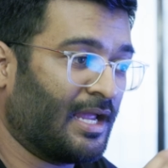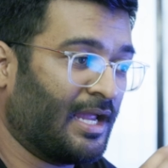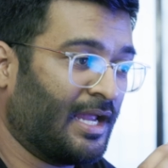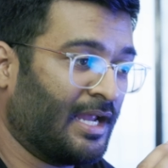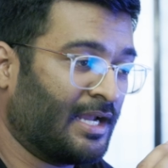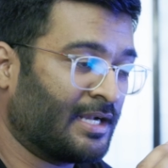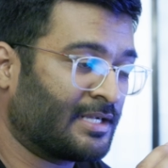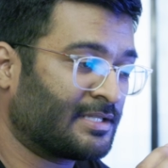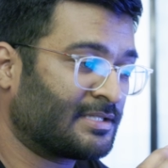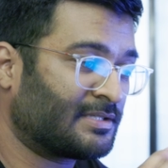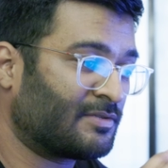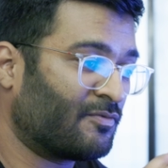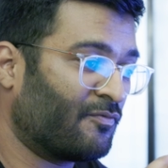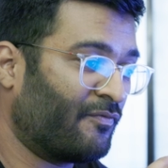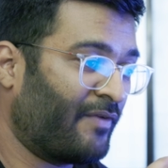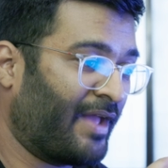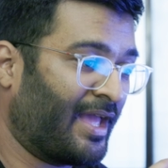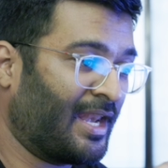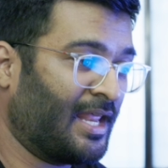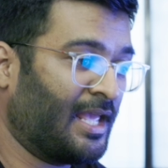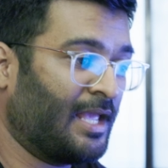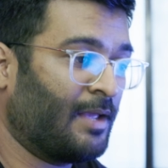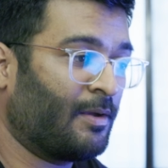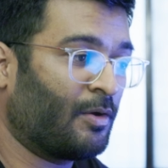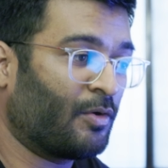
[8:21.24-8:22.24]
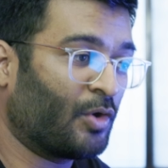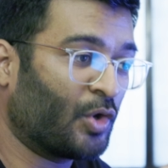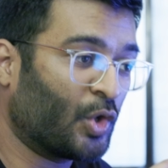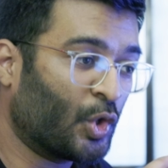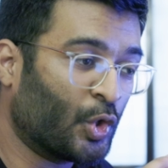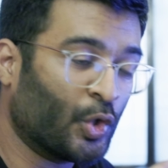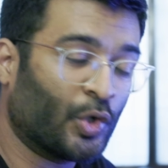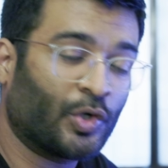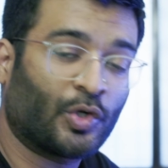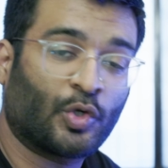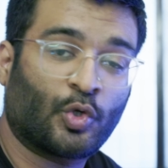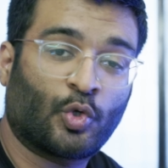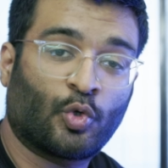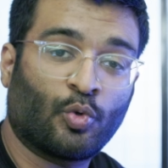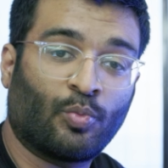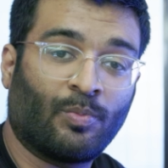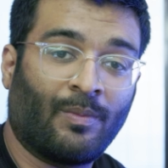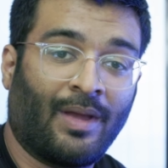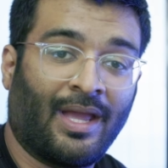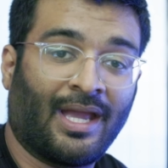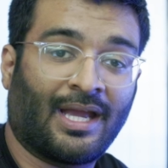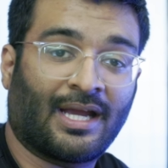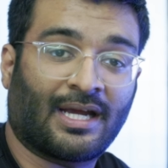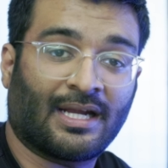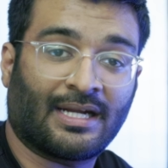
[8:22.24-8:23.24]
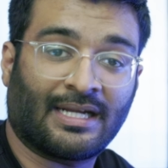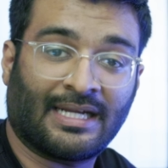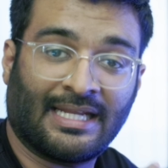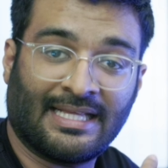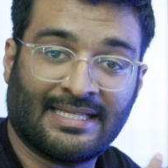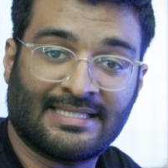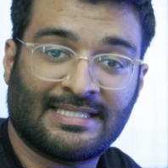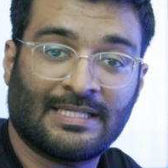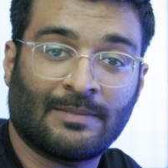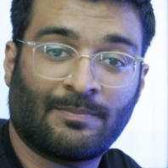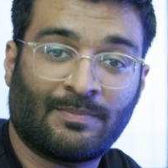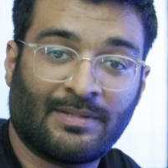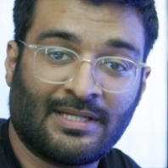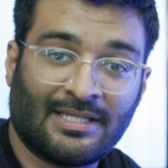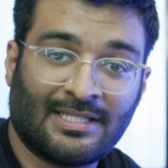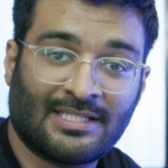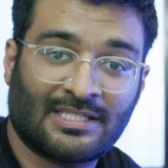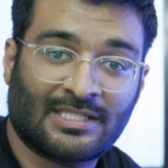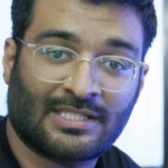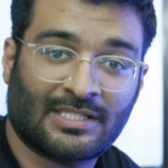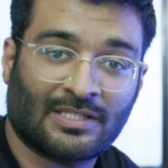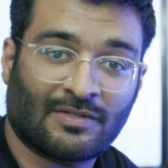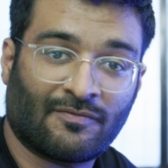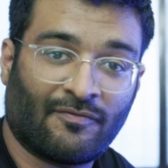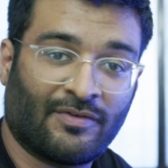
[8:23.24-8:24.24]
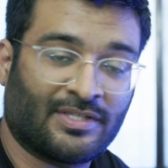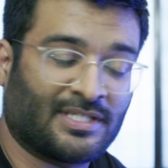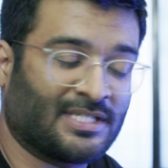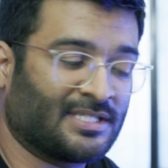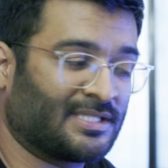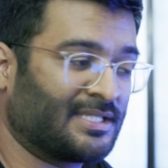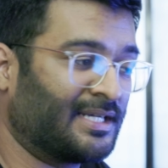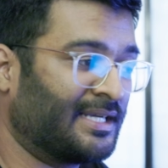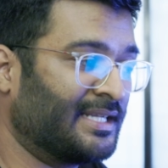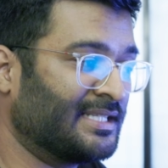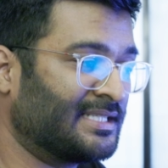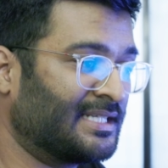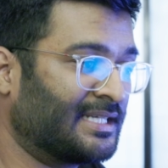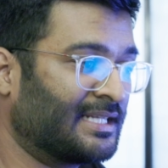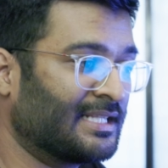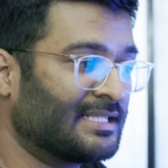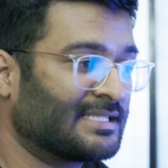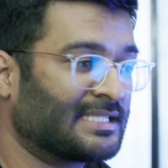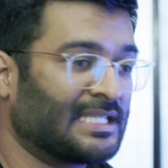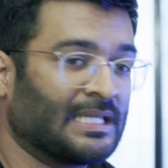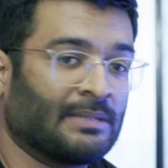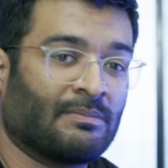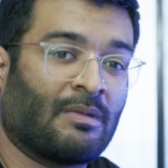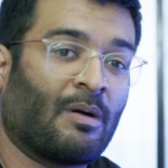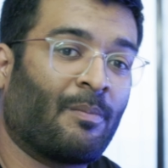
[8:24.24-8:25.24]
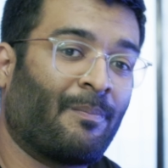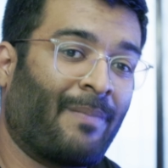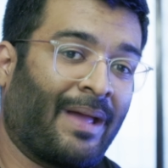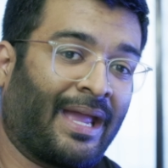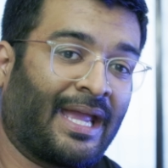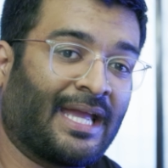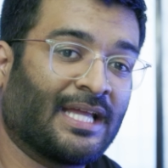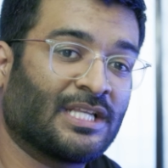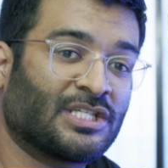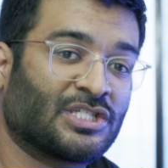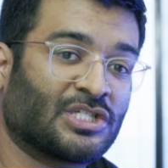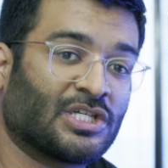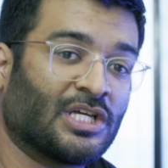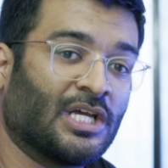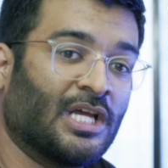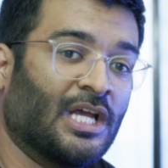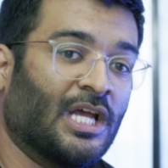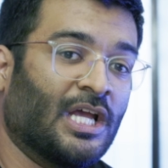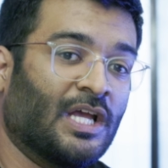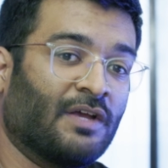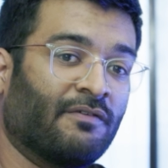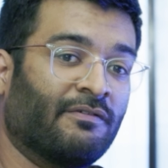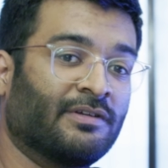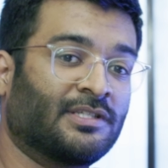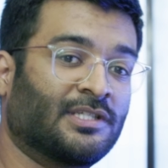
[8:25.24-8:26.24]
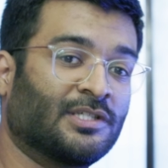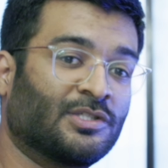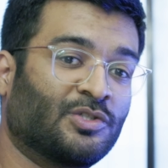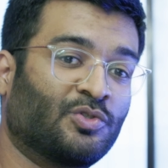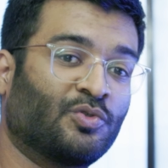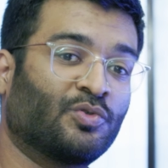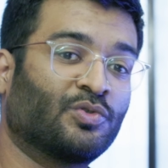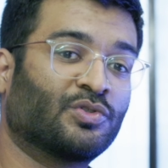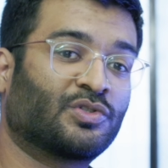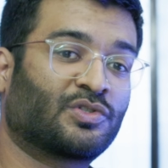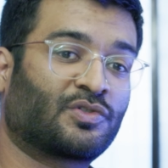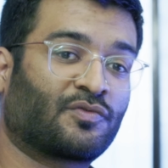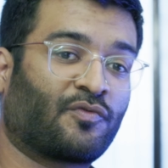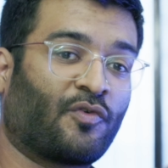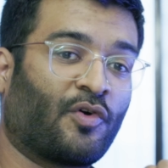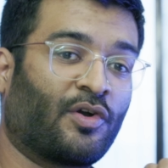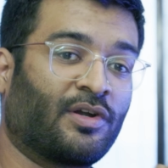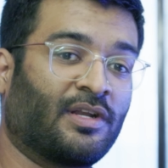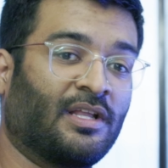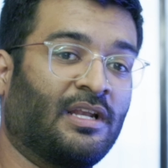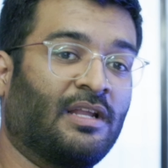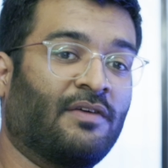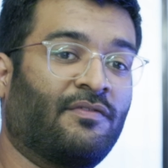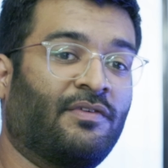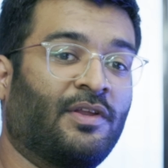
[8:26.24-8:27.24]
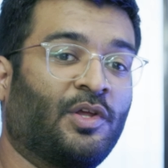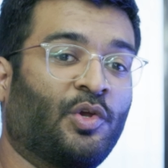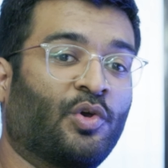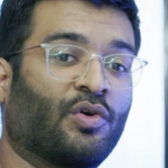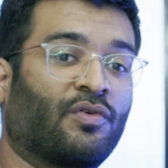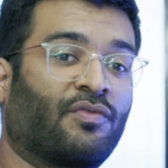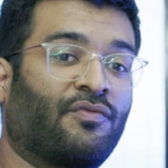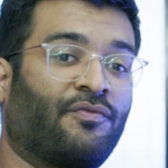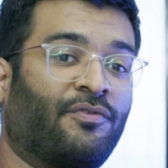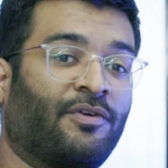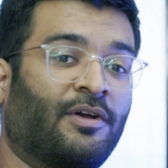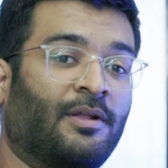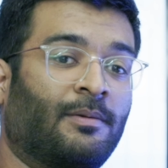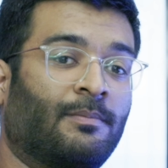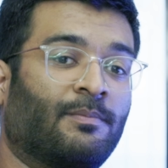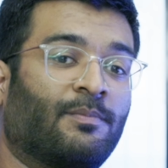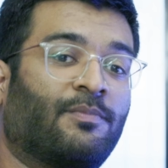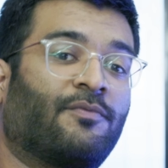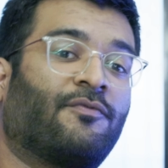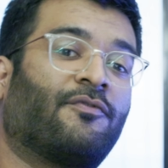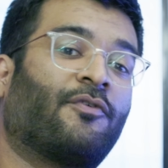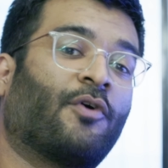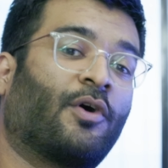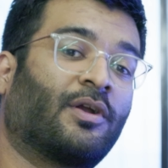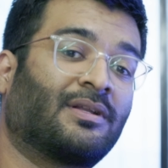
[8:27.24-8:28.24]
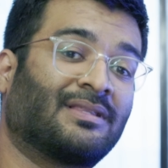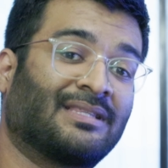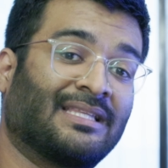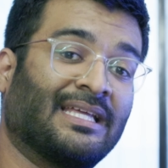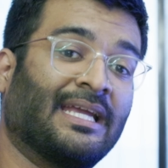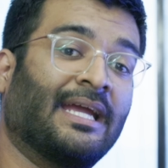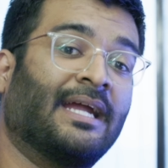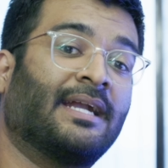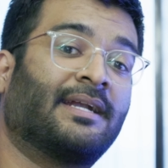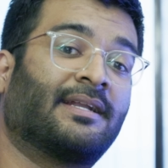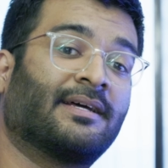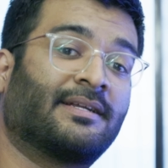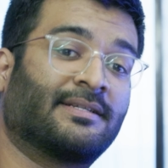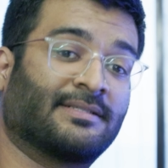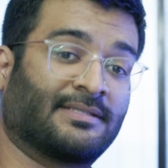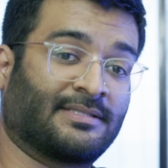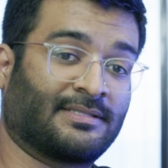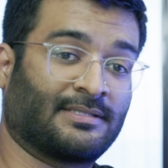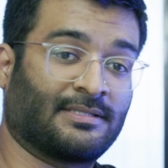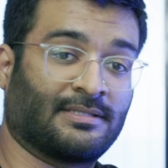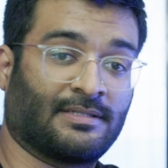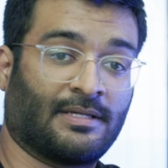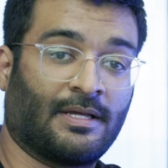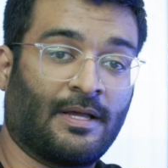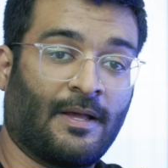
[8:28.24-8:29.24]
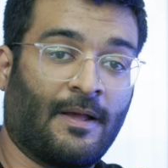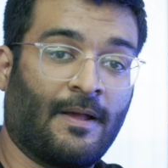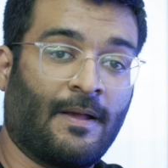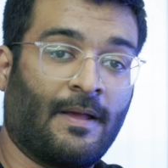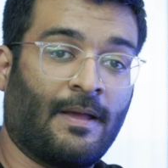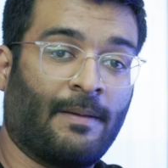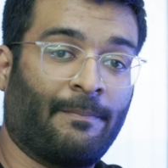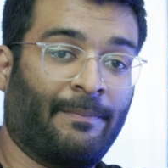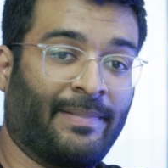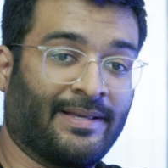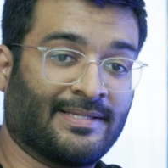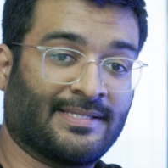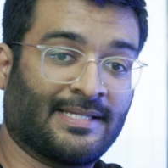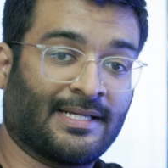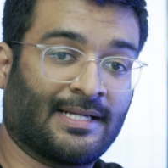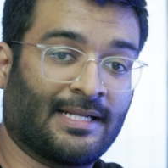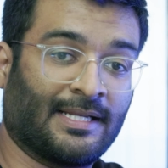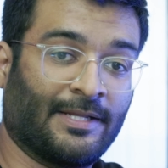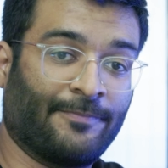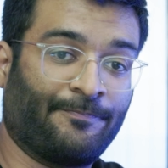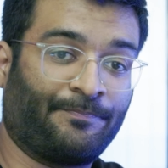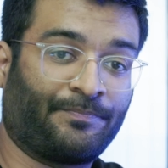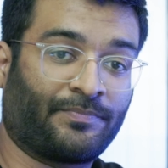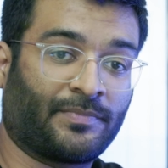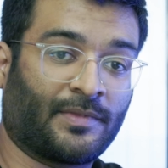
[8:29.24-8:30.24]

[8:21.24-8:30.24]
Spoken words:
it's very good to make DCPs, which is the digital cinema package, which is used for delivering your film for theaters, basically.